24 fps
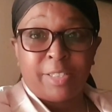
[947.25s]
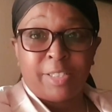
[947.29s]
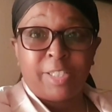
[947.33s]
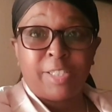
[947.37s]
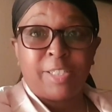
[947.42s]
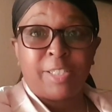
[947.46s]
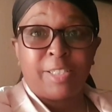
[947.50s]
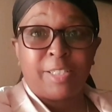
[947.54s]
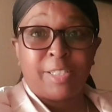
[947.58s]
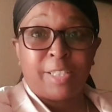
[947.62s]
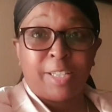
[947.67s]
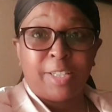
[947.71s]

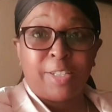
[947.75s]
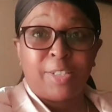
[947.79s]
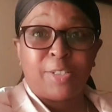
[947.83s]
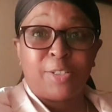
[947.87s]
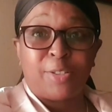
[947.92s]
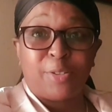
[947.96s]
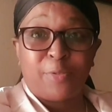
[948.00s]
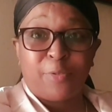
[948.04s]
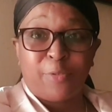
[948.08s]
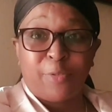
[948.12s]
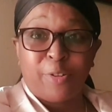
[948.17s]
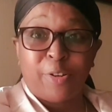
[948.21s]
She decided
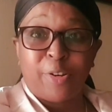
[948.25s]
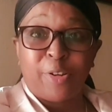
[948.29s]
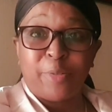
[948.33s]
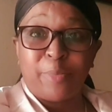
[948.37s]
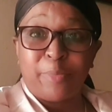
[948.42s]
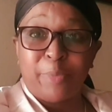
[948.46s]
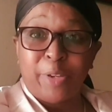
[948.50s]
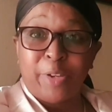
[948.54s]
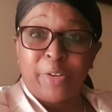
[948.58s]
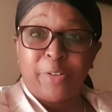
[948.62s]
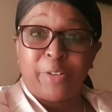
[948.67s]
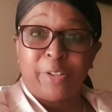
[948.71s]
to
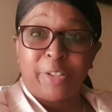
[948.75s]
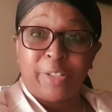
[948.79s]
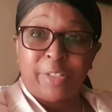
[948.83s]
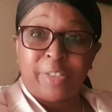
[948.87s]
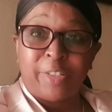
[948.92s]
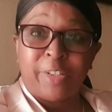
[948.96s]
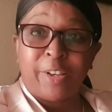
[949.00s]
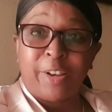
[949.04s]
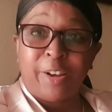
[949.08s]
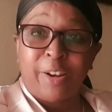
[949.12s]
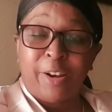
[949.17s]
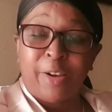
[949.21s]
follow me on
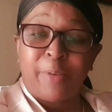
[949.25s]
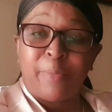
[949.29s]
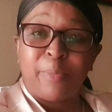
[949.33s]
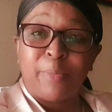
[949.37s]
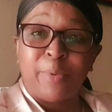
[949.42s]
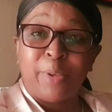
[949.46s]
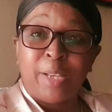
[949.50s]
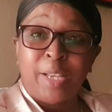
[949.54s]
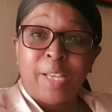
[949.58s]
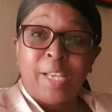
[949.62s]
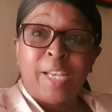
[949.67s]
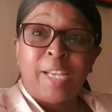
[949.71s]
Instagram,
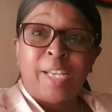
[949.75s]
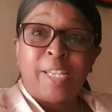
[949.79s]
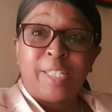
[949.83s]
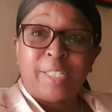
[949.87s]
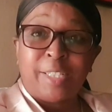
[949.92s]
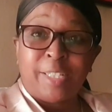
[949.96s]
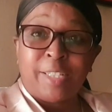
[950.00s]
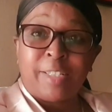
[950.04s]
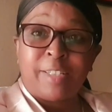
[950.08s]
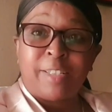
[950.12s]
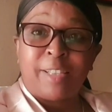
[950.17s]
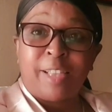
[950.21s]

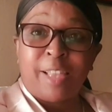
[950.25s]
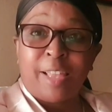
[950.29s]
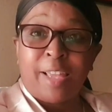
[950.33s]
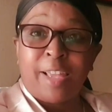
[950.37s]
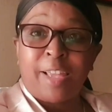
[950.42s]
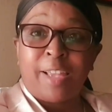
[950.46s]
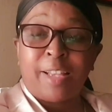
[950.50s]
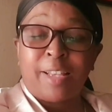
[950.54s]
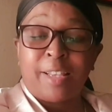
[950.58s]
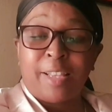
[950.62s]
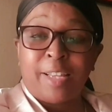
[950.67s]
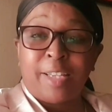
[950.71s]
just
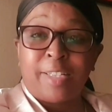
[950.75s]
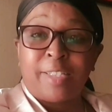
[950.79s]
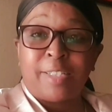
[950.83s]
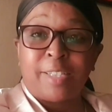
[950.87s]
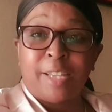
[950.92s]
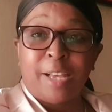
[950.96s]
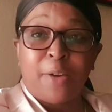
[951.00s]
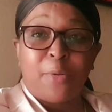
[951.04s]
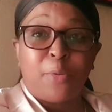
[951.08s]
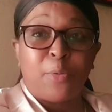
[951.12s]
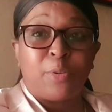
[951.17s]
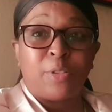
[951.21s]
thinking
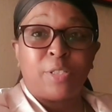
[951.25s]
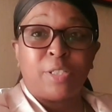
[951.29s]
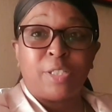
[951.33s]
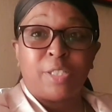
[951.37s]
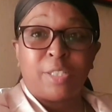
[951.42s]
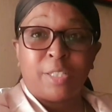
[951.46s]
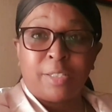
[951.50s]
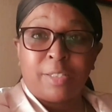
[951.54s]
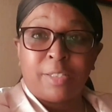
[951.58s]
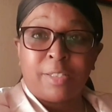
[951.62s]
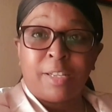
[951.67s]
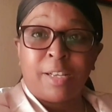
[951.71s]
that I will
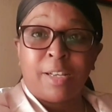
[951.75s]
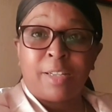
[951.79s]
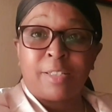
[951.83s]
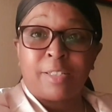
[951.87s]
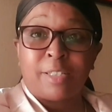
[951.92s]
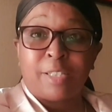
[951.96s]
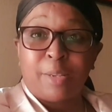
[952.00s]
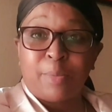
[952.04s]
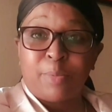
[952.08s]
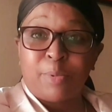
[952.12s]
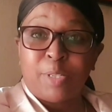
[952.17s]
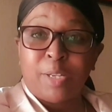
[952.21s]
just
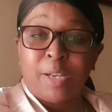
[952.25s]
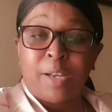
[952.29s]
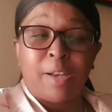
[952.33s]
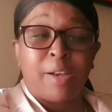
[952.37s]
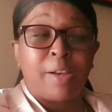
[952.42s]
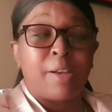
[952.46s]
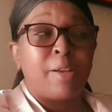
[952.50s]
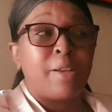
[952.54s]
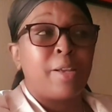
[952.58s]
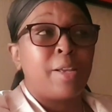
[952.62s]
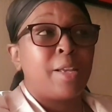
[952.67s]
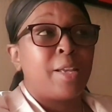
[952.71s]
accept
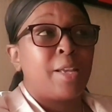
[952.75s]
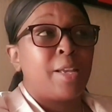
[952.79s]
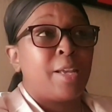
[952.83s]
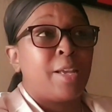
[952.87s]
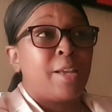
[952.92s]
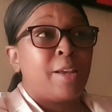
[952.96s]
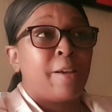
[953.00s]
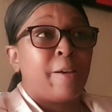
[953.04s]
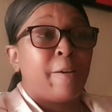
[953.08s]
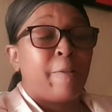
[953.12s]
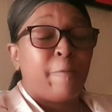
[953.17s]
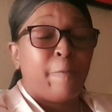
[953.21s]
her
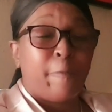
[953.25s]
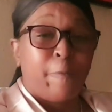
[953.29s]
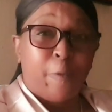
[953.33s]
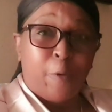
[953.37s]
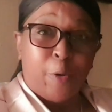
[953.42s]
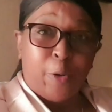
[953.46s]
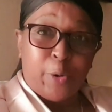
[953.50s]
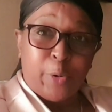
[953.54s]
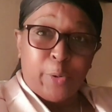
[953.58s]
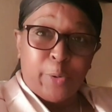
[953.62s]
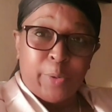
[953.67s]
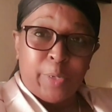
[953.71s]

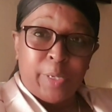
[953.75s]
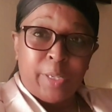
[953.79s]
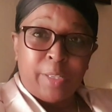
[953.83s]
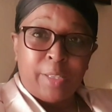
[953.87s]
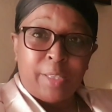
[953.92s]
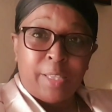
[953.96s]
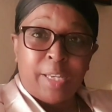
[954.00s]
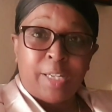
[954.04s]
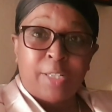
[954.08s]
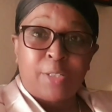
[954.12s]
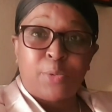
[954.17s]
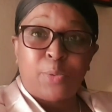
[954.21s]

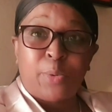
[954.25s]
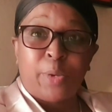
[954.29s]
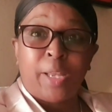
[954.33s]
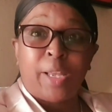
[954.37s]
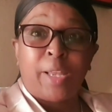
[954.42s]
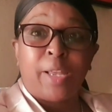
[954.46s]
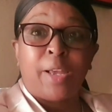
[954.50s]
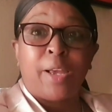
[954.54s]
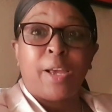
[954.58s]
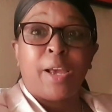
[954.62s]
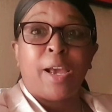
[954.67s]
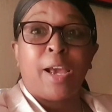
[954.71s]
following. That
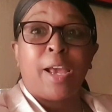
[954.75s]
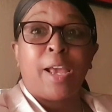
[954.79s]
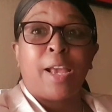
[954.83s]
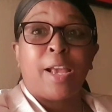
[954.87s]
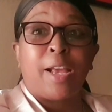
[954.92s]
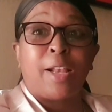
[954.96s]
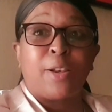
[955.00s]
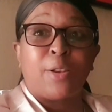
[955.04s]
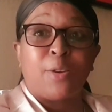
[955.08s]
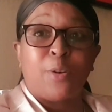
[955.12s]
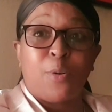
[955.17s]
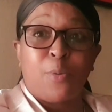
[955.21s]
way I
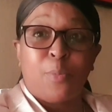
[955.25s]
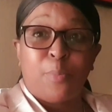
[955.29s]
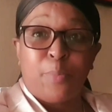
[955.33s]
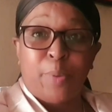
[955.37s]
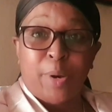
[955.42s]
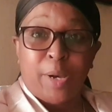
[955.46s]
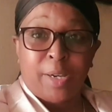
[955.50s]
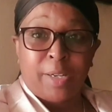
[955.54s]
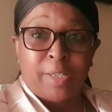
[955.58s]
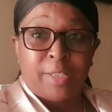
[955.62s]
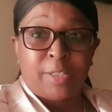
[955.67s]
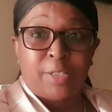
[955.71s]
can go
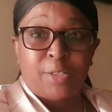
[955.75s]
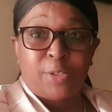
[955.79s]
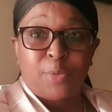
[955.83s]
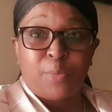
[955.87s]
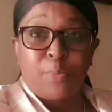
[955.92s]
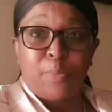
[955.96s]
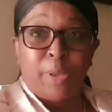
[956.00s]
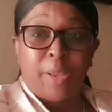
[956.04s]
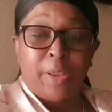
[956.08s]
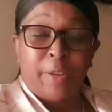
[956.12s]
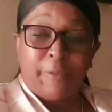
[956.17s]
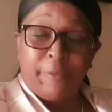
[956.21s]
back to
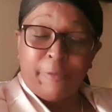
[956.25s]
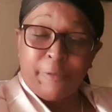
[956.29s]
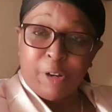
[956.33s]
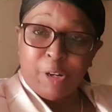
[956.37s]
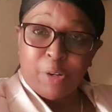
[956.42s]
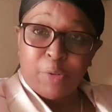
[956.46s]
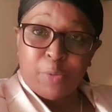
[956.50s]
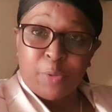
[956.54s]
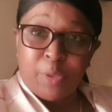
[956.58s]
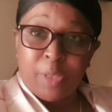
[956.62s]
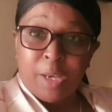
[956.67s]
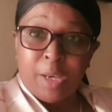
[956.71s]
being
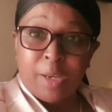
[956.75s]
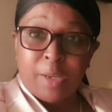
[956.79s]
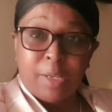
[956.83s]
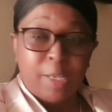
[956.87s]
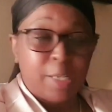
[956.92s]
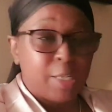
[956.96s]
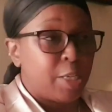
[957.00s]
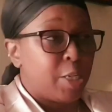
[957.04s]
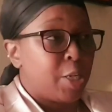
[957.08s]
friend with her.